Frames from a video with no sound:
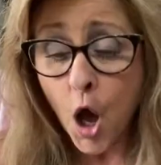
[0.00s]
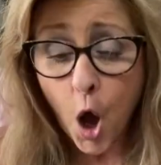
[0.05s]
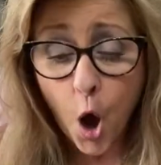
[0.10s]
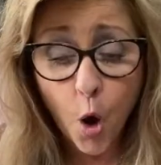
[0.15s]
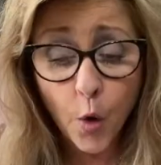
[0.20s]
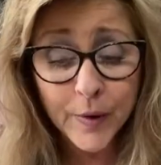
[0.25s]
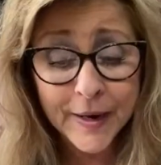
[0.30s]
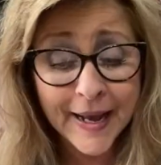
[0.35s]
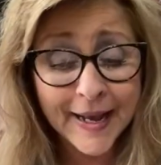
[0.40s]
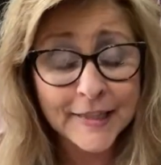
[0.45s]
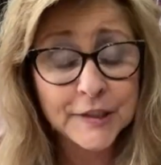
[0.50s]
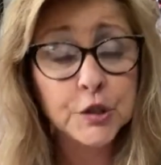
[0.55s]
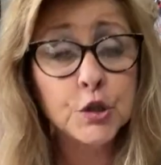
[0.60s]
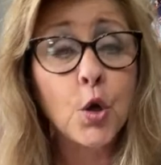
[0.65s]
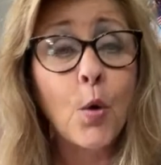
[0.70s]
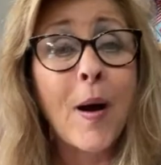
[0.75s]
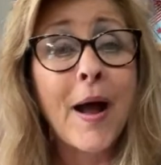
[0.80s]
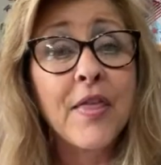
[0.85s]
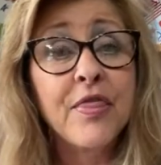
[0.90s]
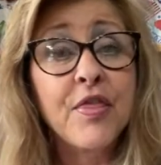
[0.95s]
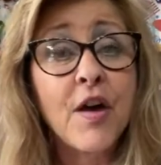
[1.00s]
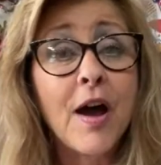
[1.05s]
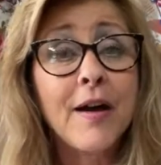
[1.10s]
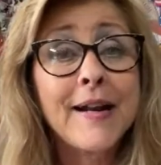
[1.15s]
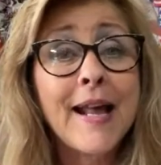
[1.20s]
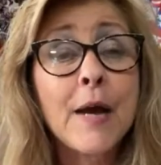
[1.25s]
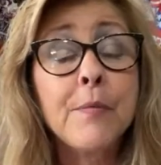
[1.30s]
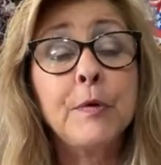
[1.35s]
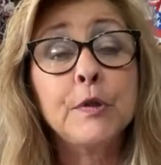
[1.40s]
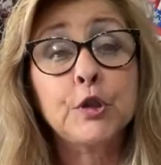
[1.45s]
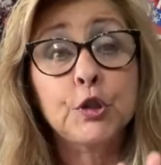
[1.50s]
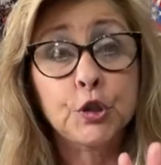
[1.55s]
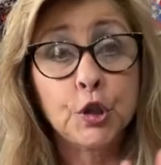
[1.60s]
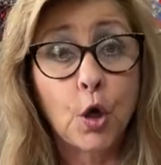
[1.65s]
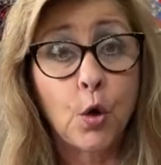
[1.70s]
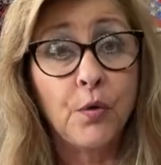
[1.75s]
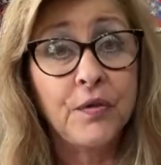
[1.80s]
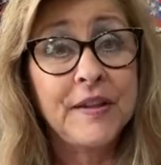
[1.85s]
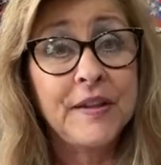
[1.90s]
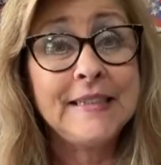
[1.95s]
Okay, so I thought I would
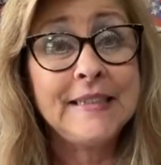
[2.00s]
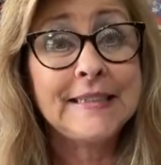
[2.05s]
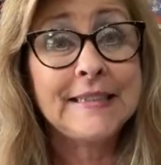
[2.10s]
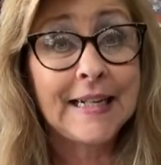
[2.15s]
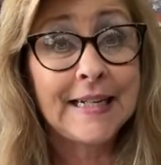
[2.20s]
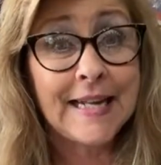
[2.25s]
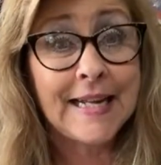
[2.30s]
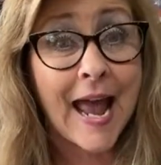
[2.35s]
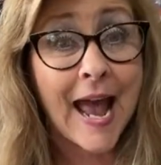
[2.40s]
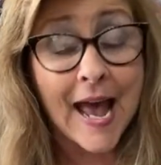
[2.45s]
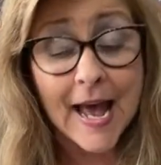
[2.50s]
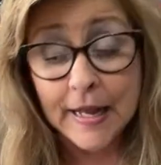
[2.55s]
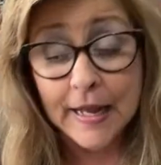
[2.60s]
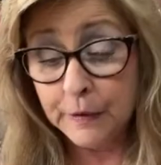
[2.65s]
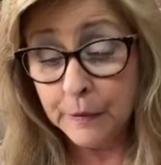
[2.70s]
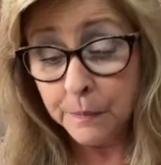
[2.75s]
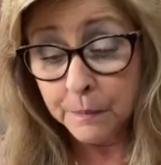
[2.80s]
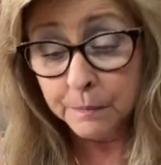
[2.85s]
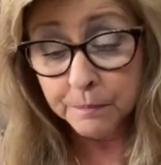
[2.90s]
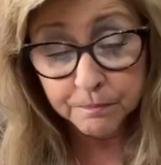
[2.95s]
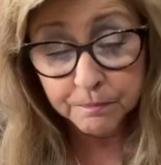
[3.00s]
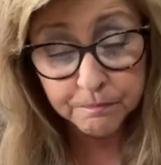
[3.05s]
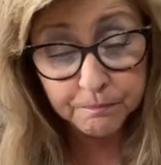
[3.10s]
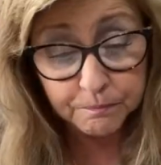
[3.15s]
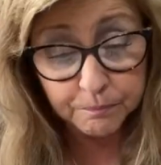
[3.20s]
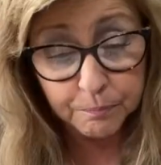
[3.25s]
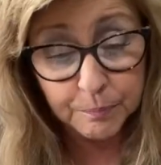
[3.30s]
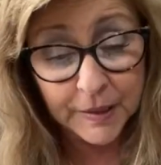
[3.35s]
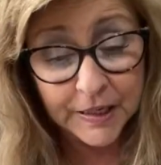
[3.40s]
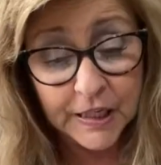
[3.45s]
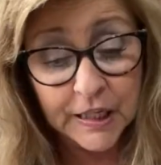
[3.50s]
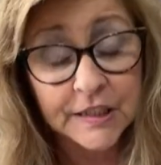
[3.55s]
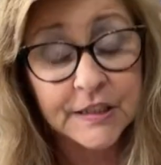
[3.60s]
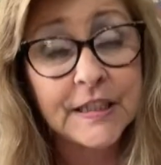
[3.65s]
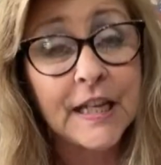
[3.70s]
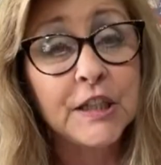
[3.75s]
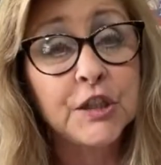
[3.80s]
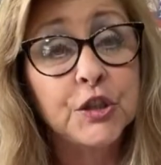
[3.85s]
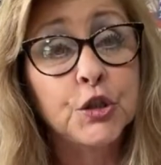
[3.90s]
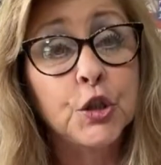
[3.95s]
show these again because
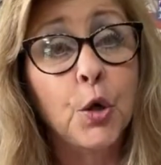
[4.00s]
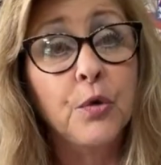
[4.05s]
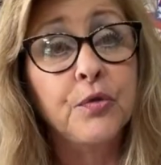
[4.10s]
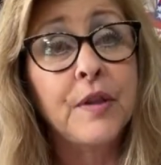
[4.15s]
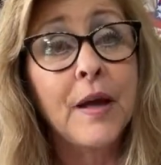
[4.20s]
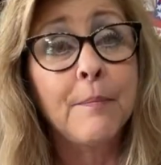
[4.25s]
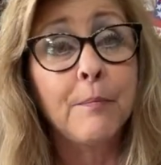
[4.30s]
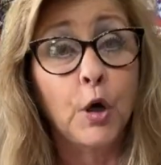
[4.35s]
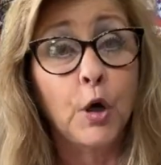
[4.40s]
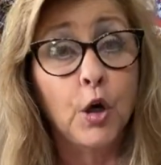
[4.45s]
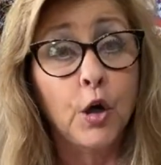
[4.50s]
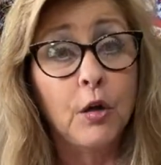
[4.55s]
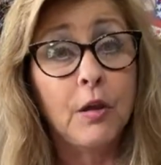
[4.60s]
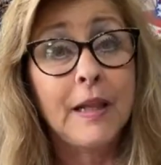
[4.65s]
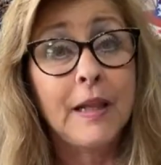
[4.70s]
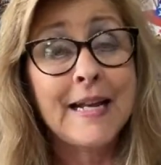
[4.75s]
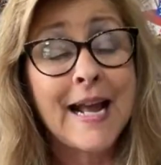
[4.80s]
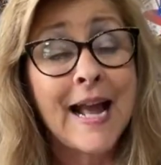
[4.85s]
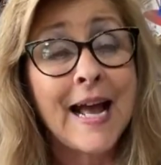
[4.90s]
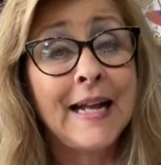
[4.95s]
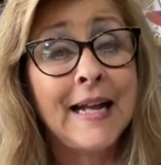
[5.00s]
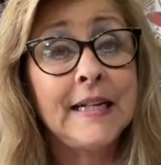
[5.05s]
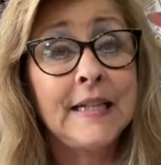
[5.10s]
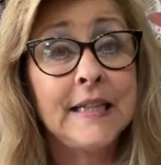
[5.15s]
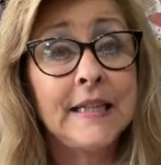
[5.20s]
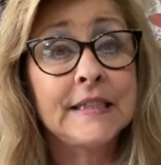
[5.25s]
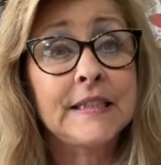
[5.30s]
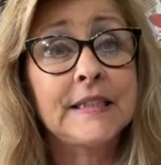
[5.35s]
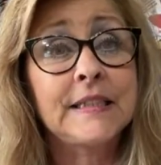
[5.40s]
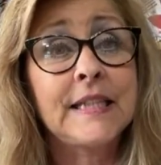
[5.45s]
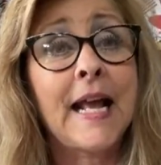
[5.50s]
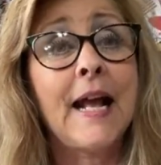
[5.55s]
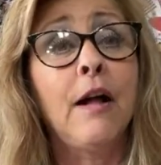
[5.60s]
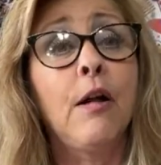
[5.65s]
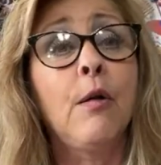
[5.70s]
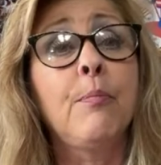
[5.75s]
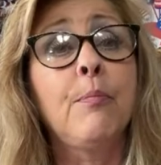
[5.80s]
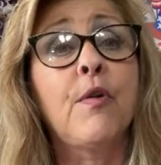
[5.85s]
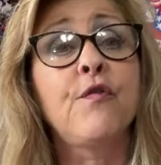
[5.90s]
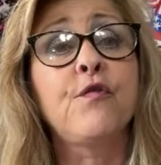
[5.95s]
I showed them early on in the
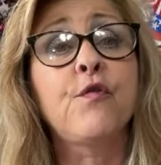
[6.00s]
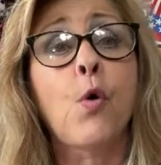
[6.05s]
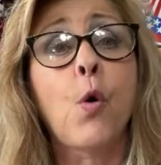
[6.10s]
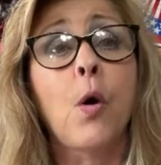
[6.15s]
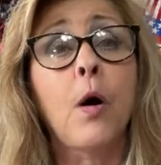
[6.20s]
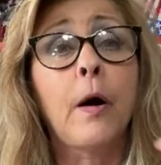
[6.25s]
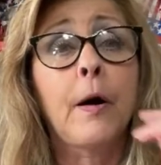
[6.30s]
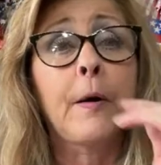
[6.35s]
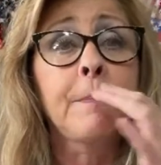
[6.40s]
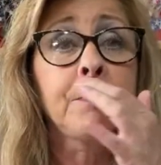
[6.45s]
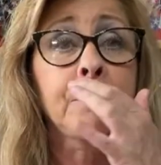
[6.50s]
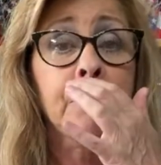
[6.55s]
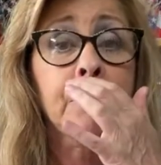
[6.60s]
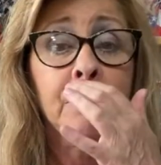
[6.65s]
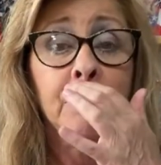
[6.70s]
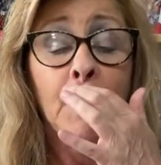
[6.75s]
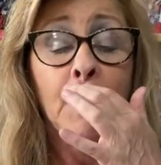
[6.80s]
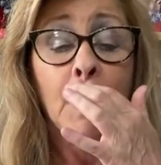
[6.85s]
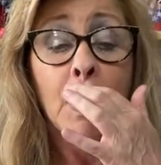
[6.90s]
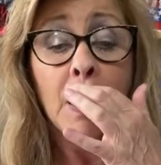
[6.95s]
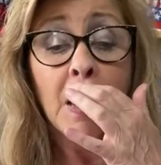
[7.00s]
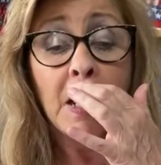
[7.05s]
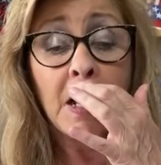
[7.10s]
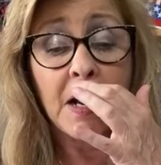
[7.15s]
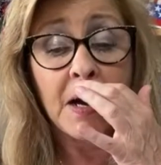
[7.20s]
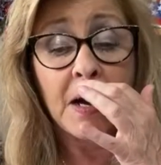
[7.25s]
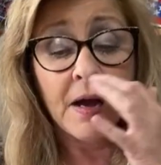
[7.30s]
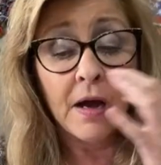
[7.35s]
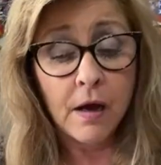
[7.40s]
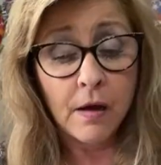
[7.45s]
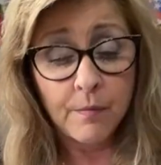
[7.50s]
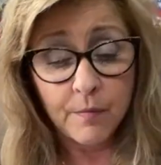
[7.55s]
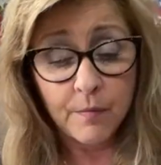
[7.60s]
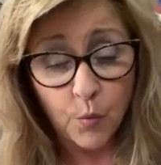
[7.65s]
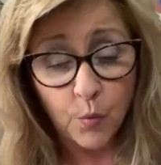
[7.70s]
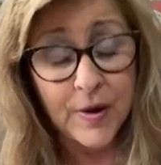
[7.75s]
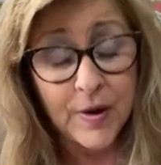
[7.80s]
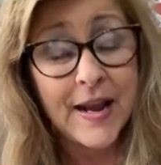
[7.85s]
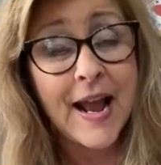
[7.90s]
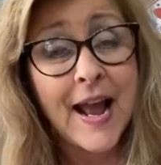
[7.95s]
sale before um,
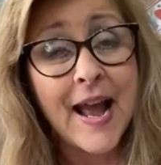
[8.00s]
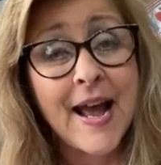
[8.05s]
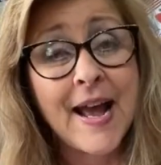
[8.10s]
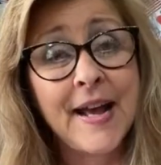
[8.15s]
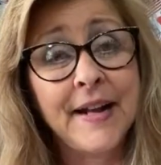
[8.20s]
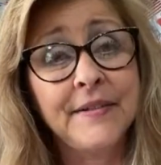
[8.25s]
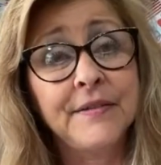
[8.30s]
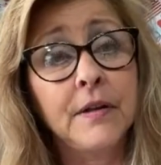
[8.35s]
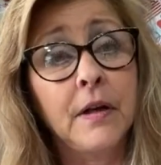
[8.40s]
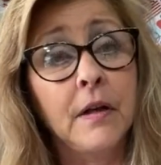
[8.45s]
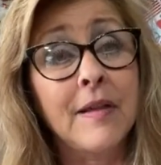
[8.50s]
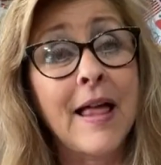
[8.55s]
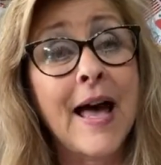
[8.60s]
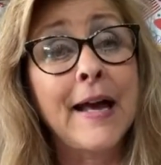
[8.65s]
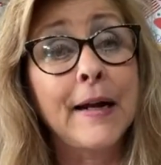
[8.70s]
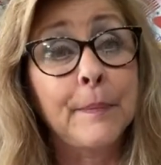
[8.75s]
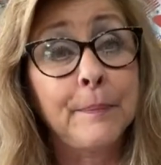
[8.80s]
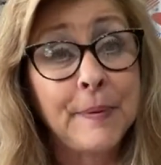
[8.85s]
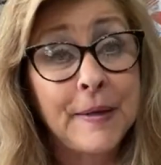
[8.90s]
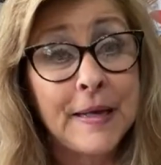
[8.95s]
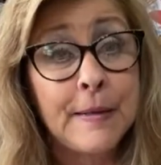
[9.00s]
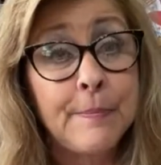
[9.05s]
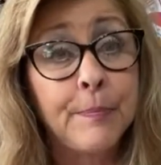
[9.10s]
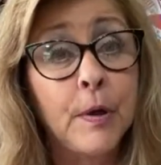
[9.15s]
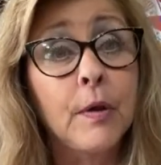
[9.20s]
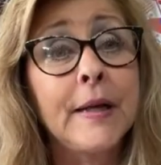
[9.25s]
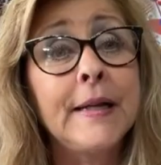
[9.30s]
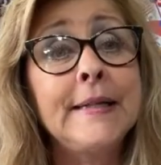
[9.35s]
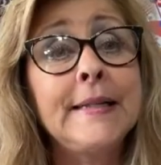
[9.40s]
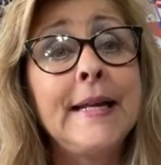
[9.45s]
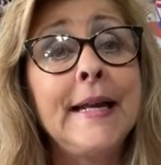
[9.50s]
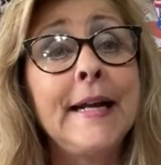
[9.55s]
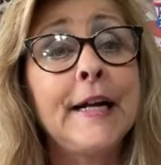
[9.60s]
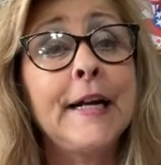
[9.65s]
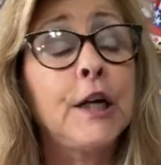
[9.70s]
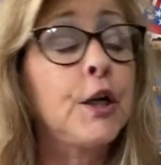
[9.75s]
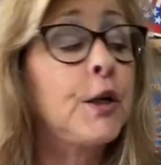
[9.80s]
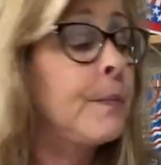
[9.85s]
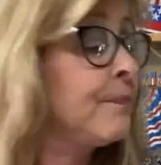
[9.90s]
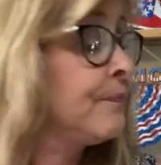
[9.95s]
we had a lot of people in
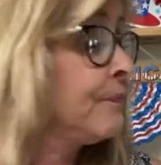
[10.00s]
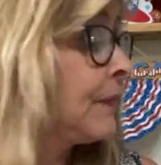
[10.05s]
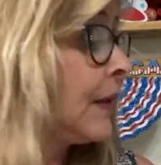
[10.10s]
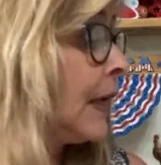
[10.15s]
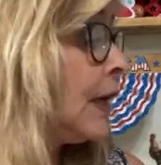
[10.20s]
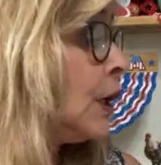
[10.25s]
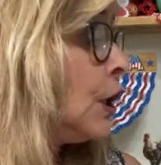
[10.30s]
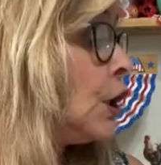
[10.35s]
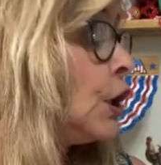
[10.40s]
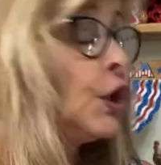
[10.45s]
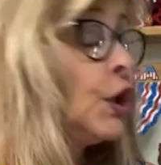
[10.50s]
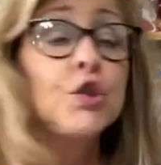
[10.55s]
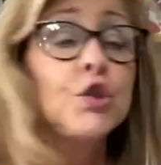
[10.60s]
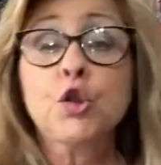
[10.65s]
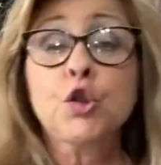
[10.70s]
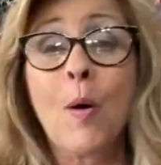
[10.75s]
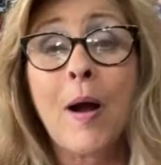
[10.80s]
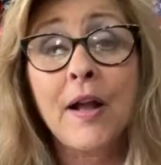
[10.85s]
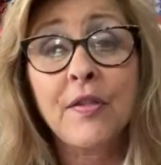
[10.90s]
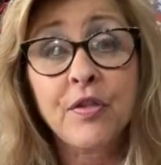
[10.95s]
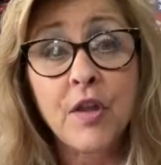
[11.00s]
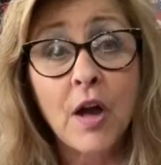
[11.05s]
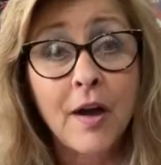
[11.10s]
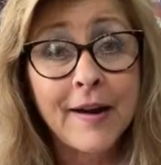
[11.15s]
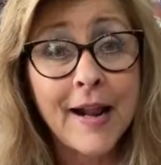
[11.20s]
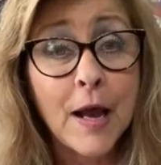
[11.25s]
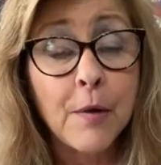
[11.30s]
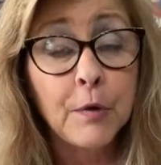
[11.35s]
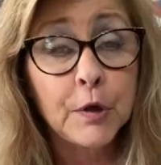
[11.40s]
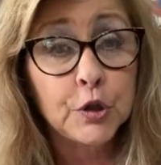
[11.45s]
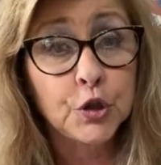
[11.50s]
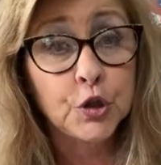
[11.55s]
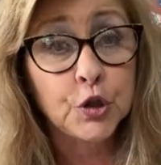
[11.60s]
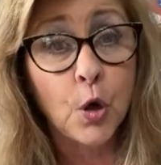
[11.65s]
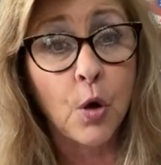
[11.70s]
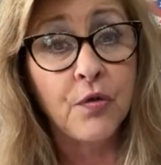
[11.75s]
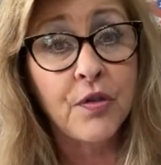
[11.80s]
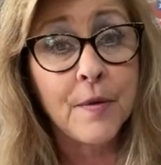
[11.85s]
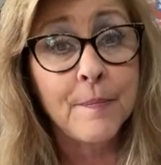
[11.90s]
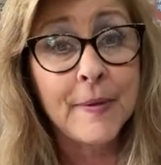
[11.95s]
here. So I thought I would
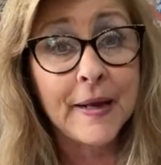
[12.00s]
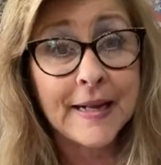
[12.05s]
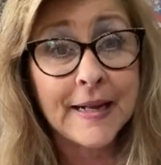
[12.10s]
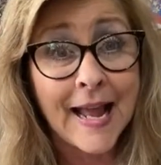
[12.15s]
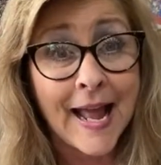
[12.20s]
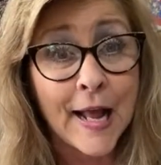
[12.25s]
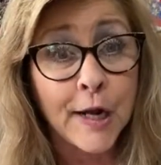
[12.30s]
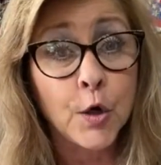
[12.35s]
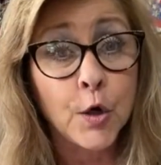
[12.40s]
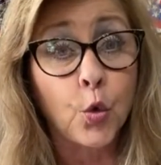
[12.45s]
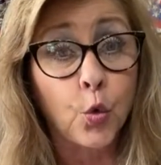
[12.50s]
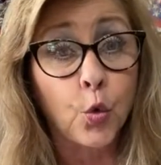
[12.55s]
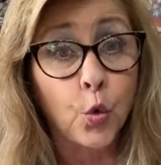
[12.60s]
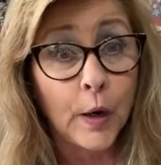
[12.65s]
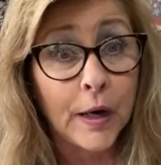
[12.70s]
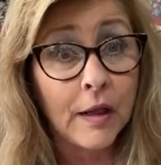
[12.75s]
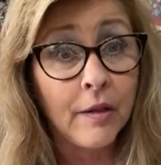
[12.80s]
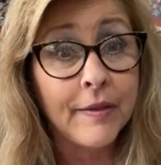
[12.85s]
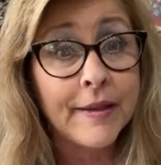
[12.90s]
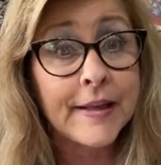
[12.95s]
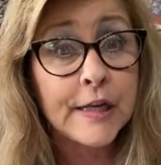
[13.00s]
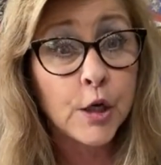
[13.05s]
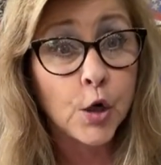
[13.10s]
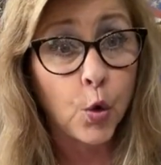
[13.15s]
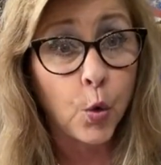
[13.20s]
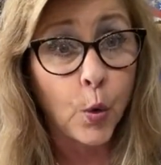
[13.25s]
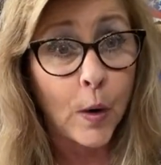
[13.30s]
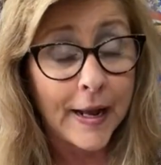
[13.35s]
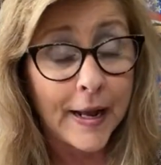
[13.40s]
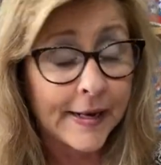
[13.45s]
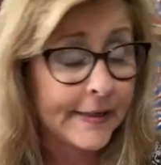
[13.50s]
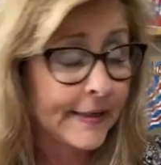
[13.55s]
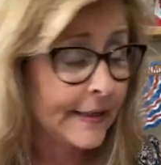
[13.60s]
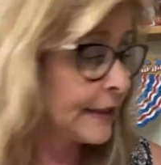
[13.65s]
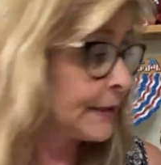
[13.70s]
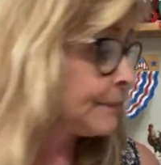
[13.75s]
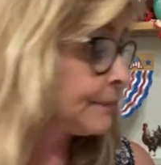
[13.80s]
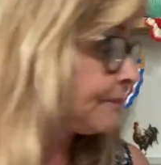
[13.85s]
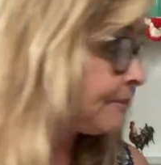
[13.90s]
show them again really quick.